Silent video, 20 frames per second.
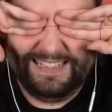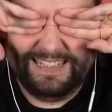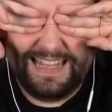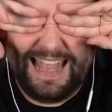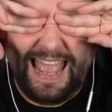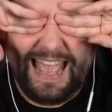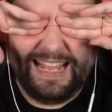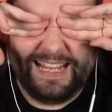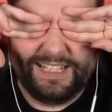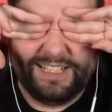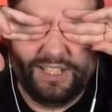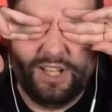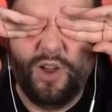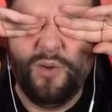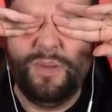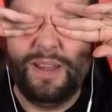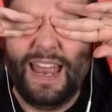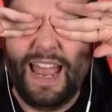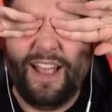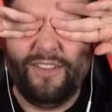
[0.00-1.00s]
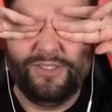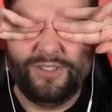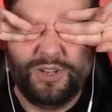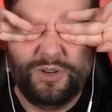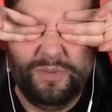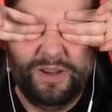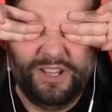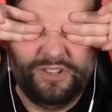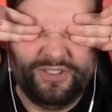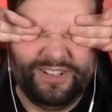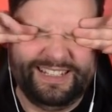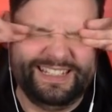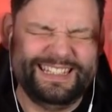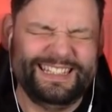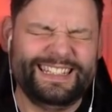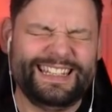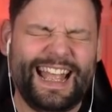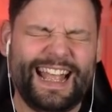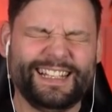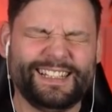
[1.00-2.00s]
snacks. Nobody have too many drinks and
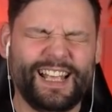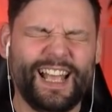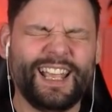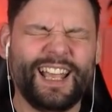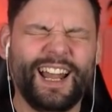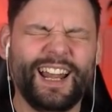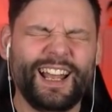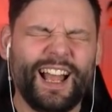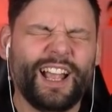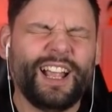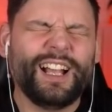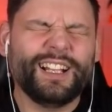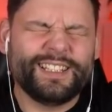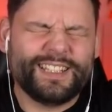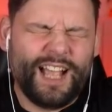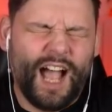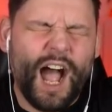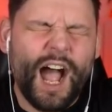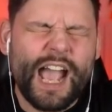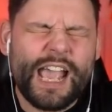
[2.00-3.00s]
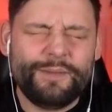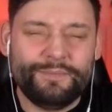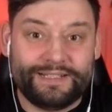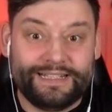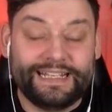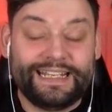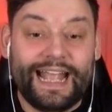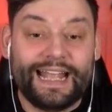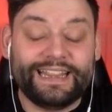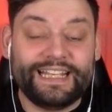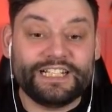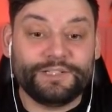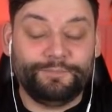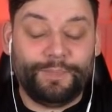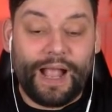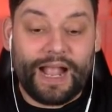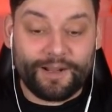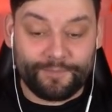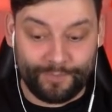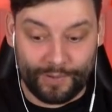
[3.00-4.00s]
snacks. I got I got times to get this
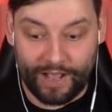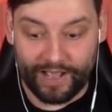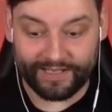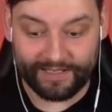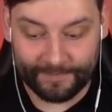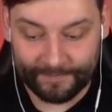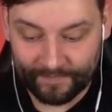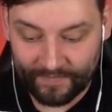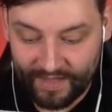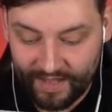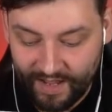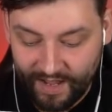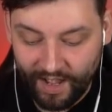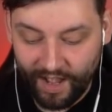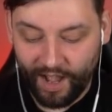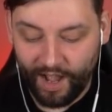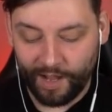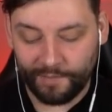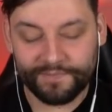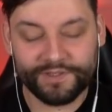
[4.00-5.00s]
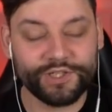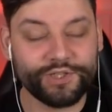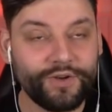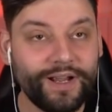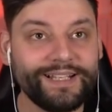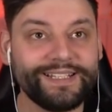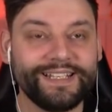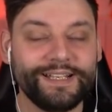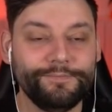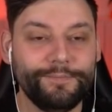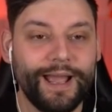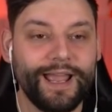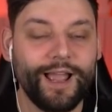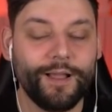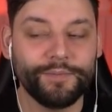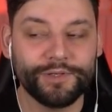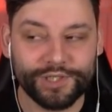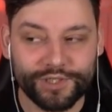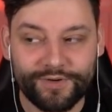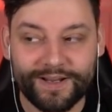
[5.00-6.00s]
back by. I'm stressing, mate.
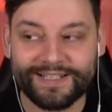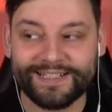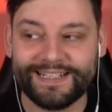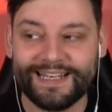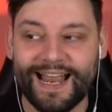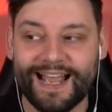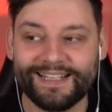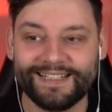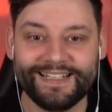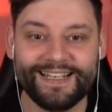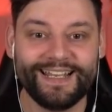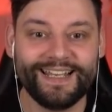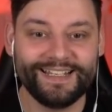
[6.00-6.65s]
I'm stressing as it